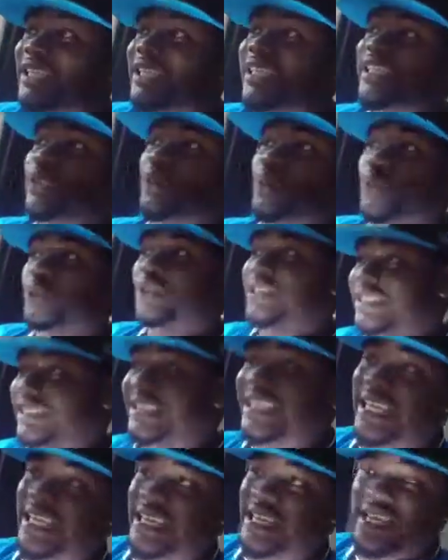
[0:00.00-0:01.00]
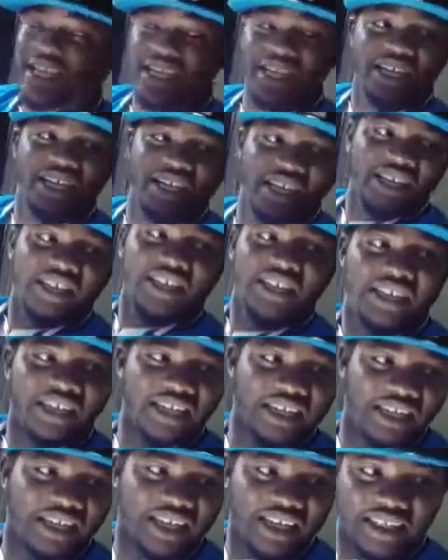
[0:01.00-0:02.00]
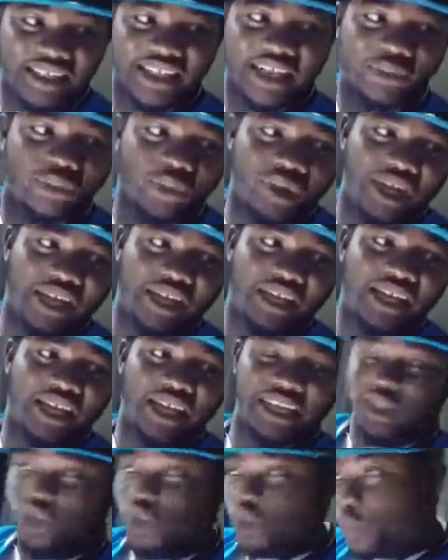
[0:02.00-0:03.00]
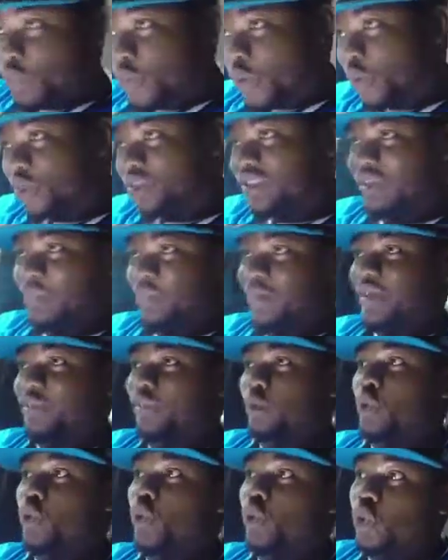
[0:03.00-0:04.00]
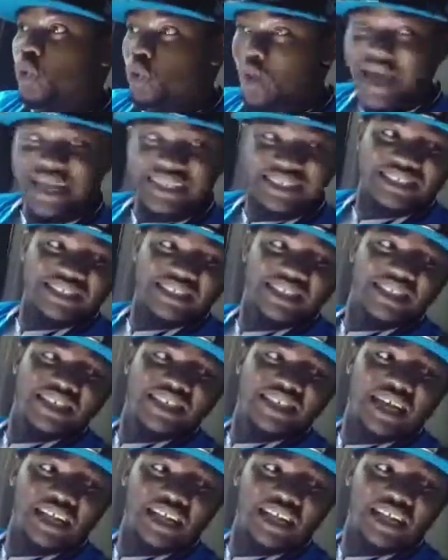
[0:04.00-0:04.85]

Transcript: the leaders will see it that way and support the people who write